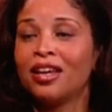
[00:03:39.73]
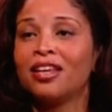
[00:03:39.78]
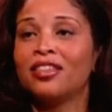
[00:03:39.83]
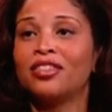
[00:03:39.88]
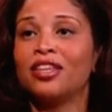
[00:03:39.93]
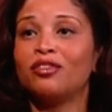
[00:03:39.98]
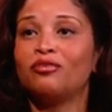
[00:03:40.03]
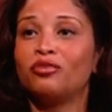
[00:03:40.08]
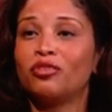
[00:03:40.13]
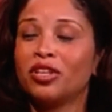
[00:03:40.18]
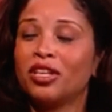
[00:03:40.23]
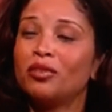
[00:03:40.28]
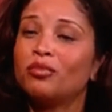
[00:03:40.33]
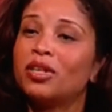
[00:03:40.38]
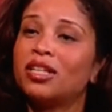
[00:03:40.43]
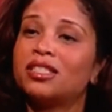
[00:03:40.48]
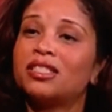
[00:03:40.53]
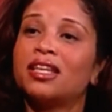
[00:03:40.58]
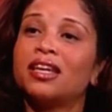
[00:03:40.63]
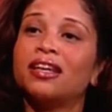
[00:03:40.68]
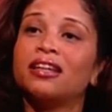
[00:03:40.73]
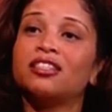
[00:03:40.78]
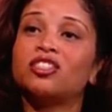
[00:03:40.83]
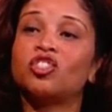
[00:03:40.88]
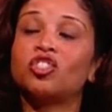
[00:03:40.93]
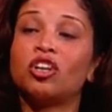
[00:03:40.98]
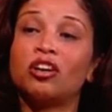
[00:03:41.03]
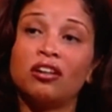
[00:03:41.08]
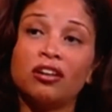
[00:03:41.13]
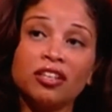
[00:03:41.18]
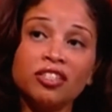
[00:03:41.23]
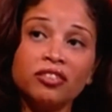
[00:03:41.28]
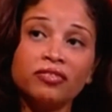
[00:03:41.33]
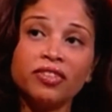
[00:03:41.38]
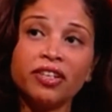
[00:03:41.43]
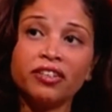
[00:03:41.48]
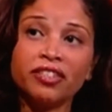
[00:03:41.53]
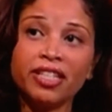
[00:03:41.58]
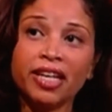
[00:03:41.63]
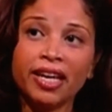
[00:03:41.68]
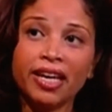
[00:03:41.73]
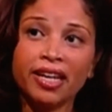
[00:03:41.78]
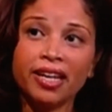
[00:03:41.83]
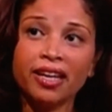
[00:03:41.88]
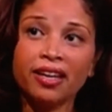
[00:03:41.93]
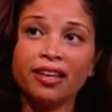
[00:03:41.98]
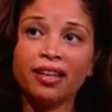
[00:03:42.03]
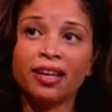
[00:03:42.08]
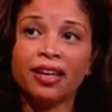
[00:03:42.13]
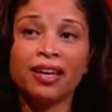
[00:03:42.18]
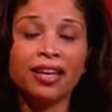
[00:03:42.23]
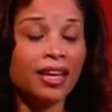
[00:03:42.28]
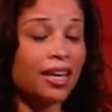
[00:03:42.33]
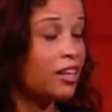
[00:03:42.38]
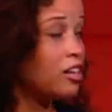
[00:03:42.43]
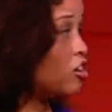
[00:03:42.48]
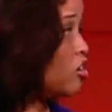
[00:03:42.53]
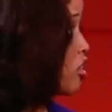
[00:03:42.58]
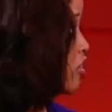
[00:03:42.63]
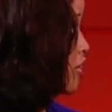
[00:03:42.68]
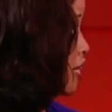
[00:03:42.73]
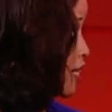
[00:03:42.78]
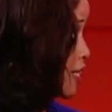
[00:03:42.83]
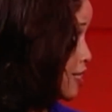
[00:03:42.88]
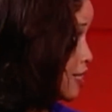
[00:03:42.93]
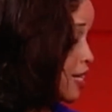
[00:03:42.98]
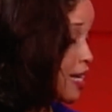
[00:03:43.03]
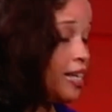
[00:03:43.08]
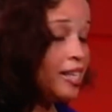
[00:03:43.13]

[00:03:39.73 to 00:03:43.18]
They really want to take charge of their dating, and online dating